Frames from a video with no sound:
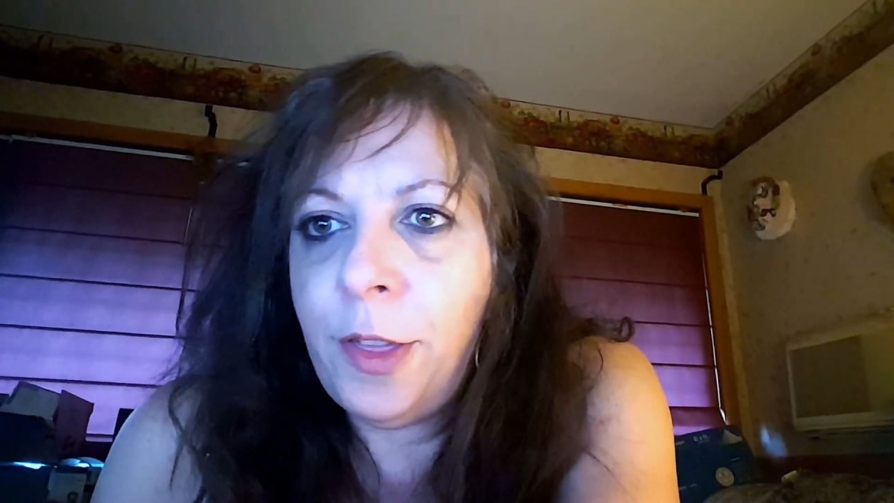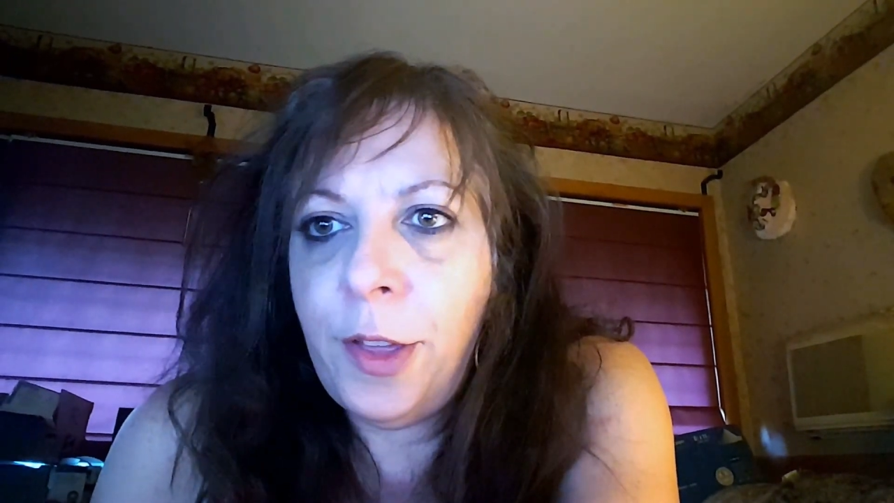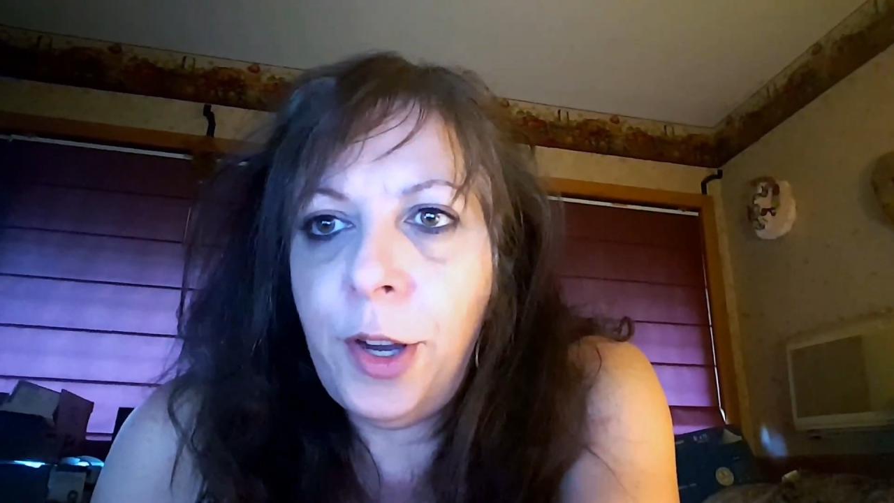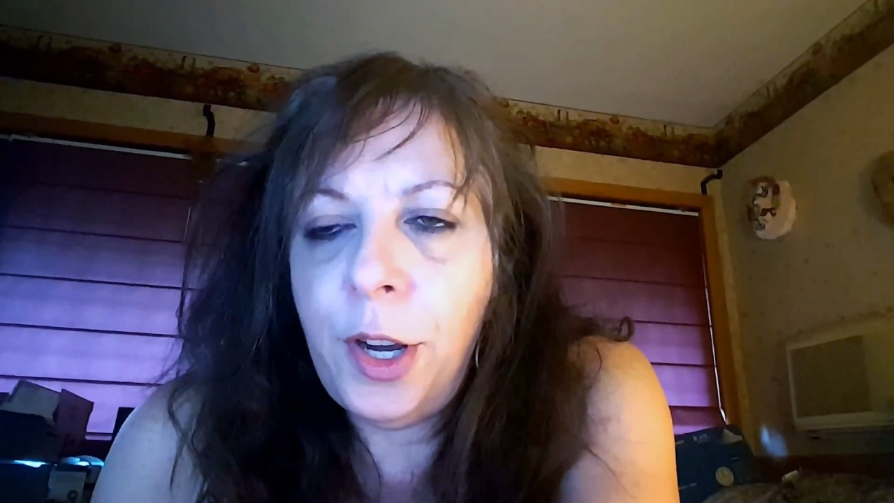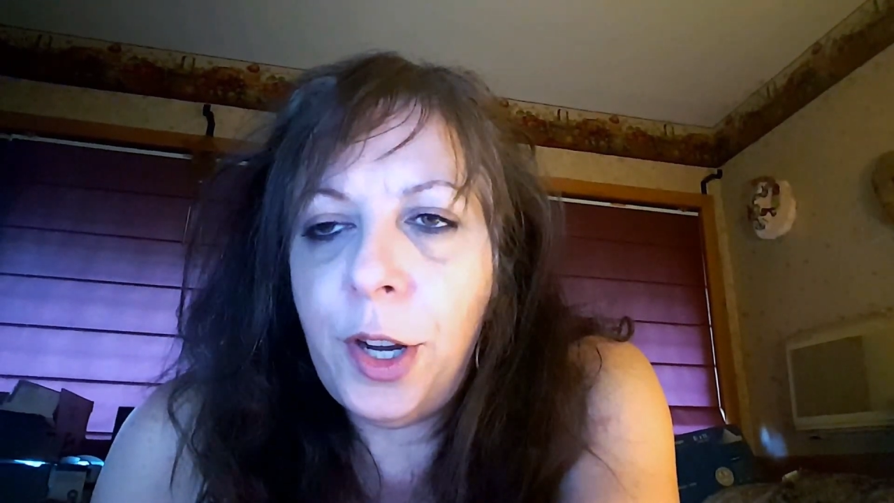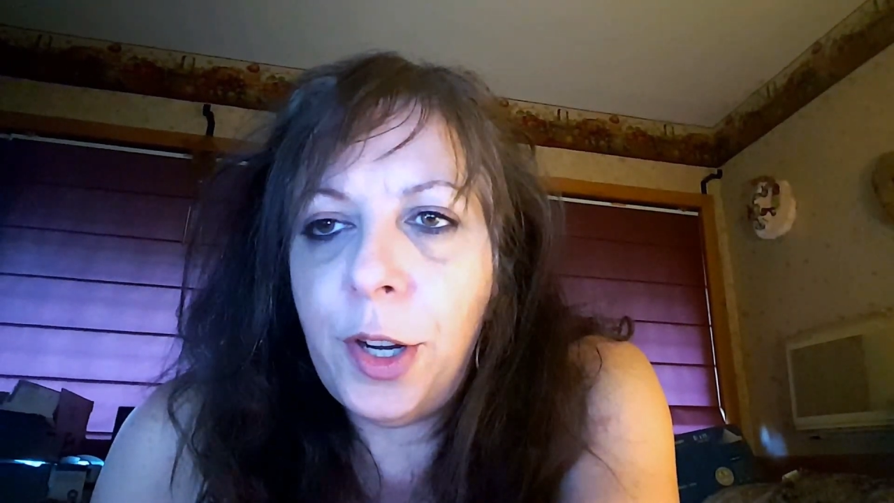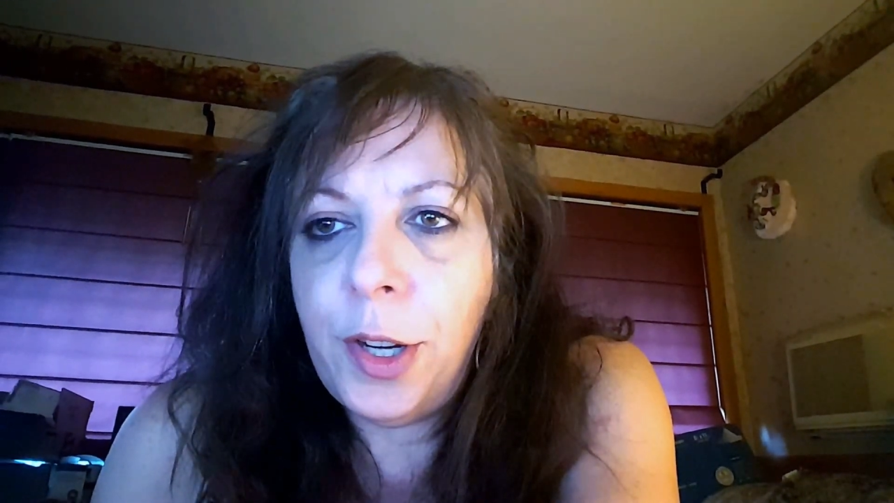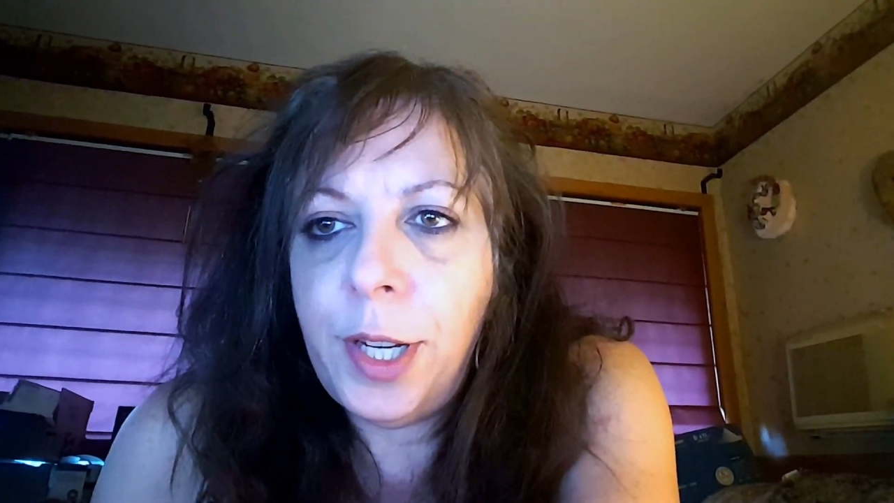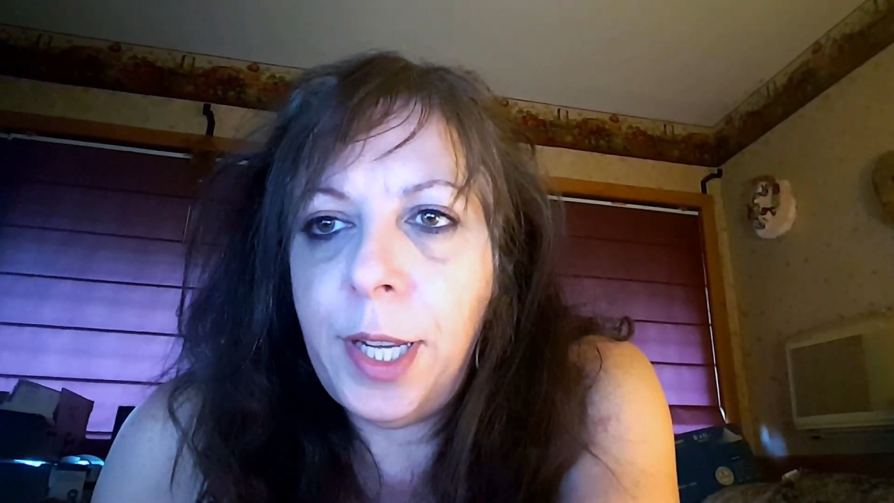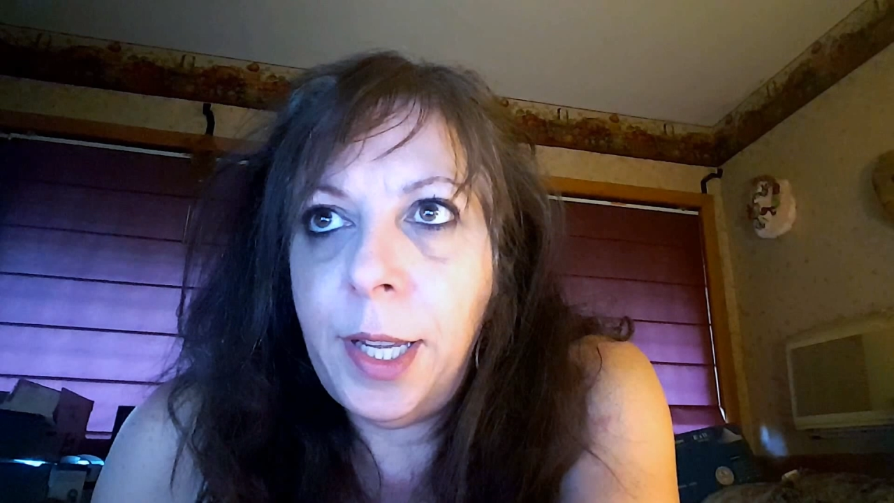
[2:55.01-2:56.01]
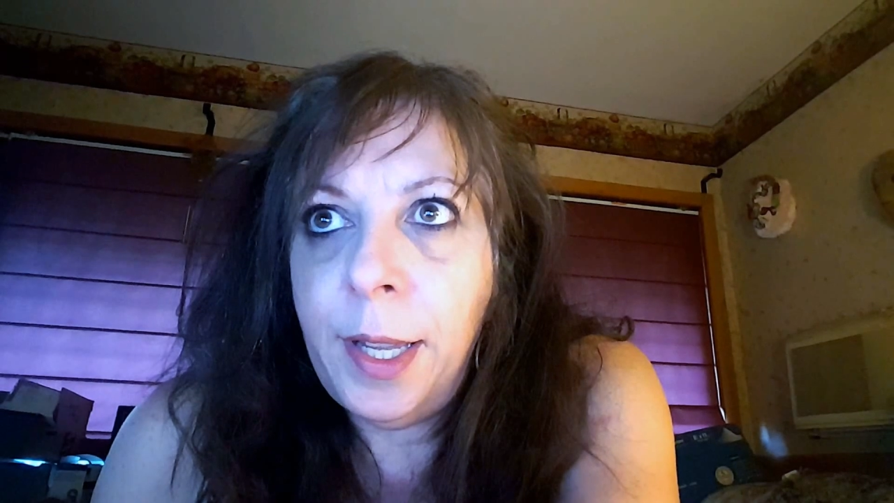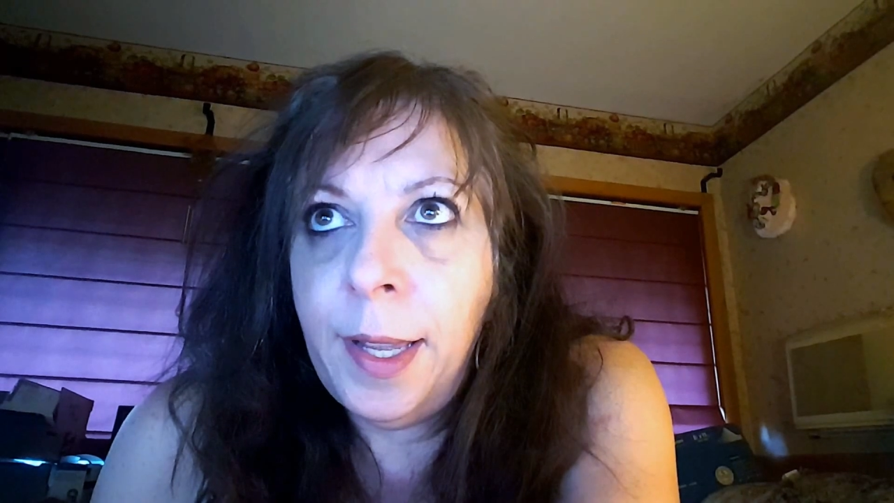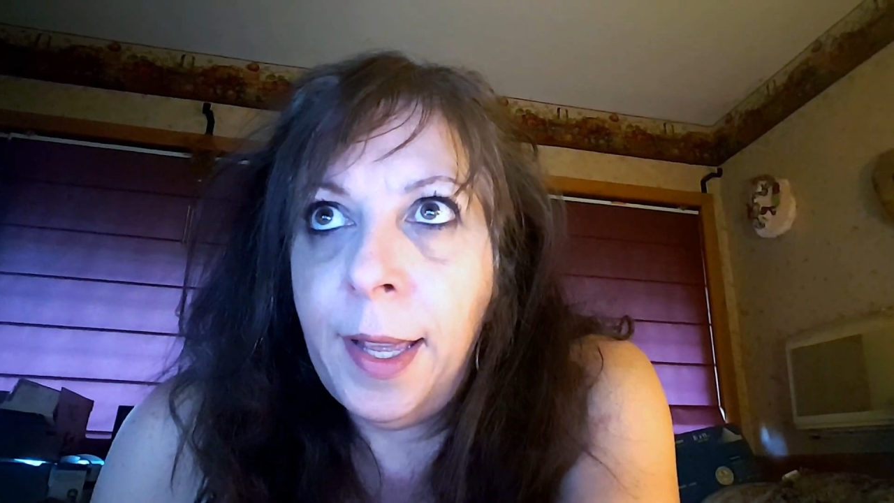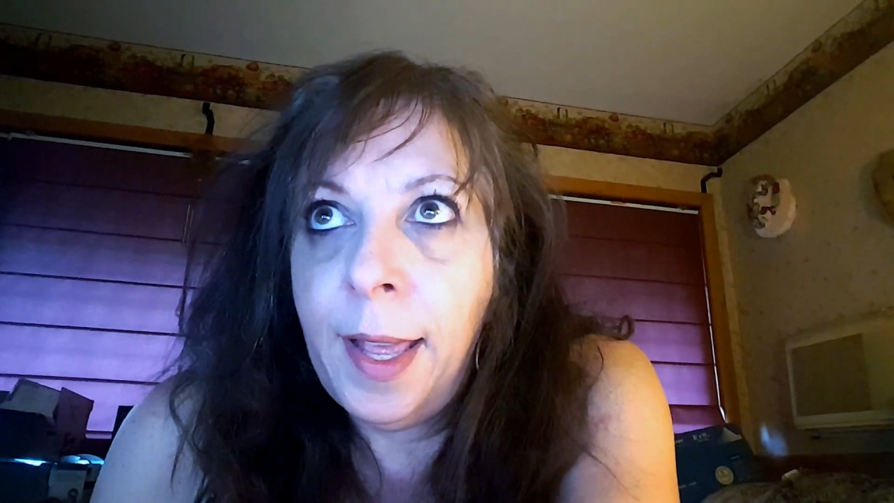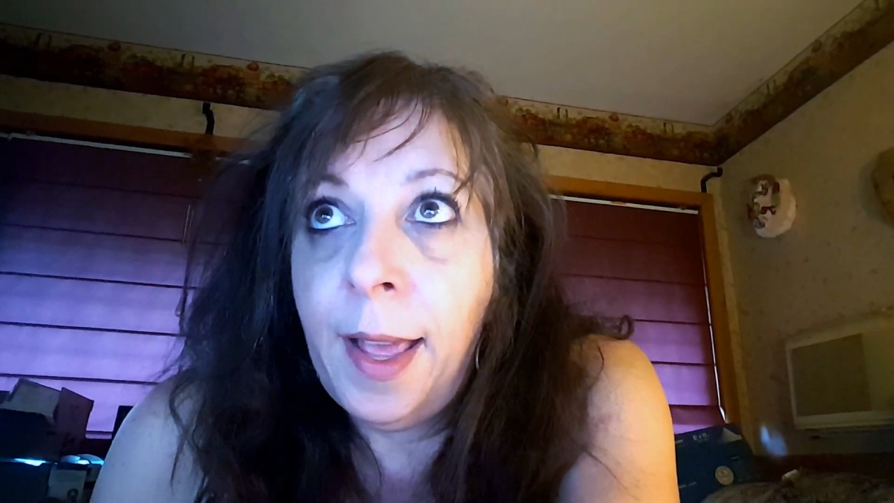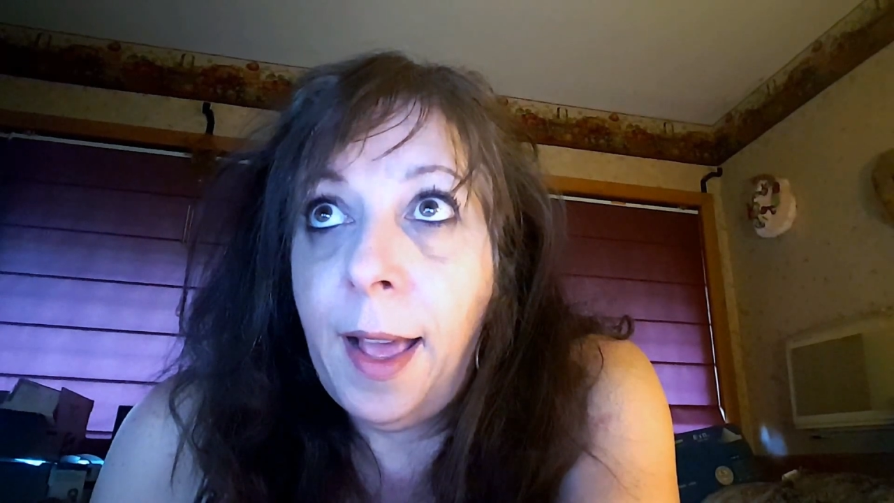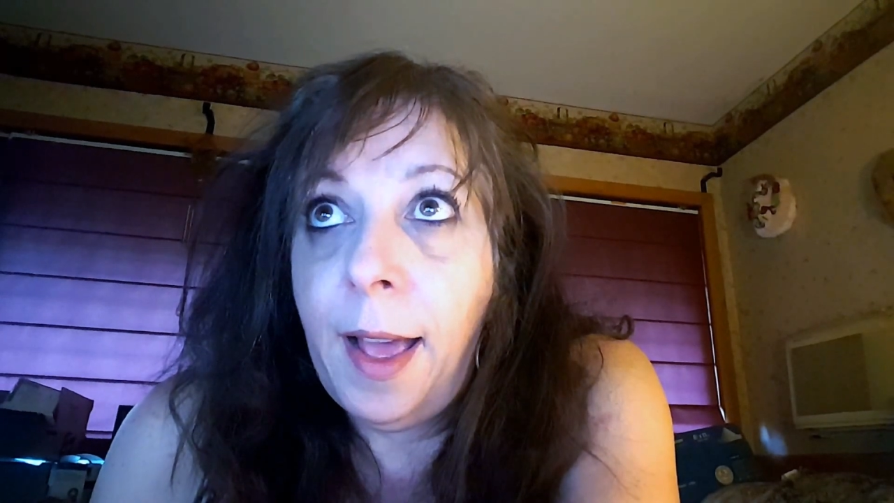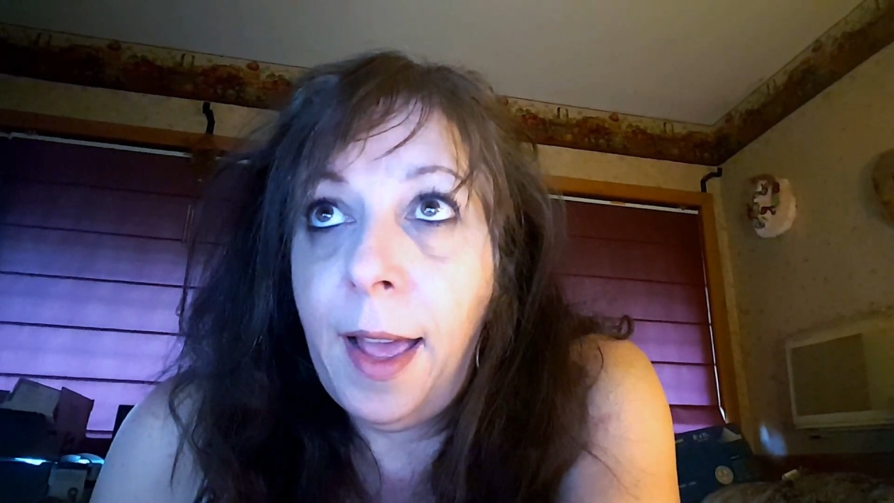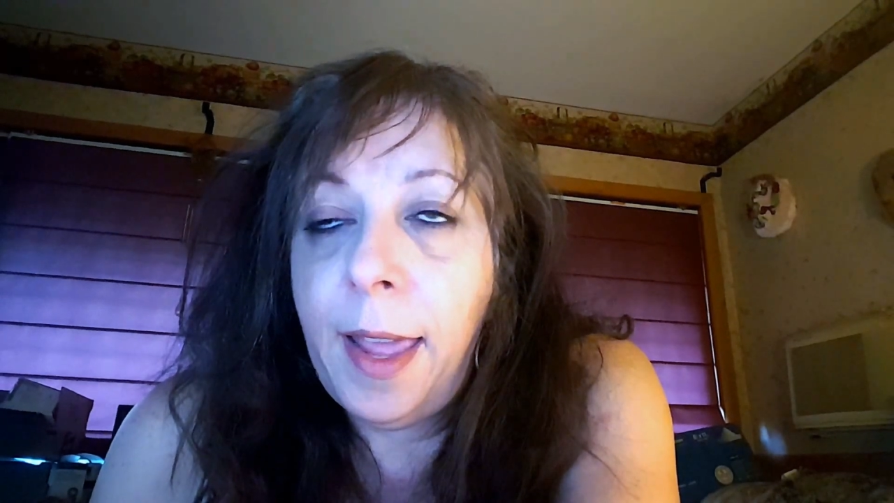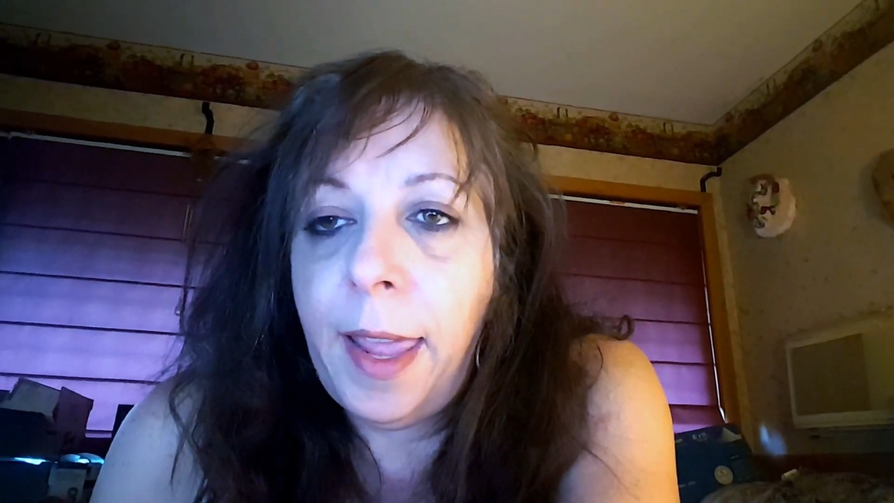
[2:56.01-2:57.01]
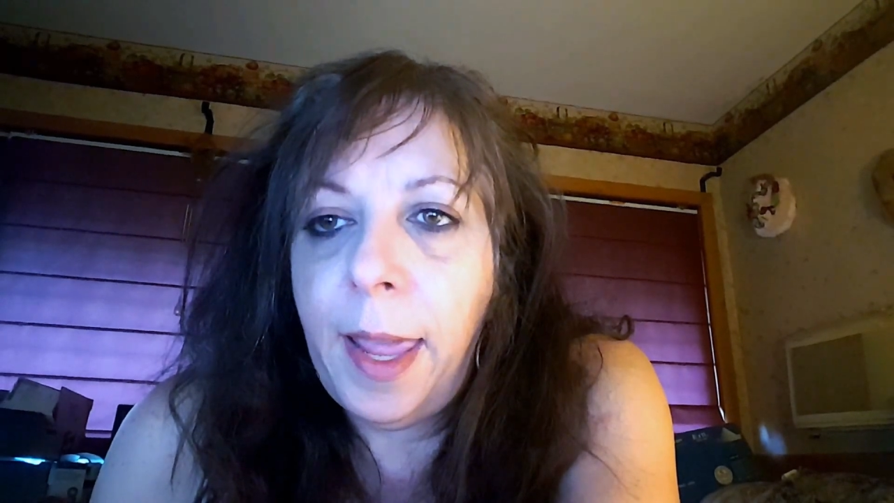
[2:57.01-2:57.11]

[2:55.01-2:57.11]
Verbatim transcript: third, I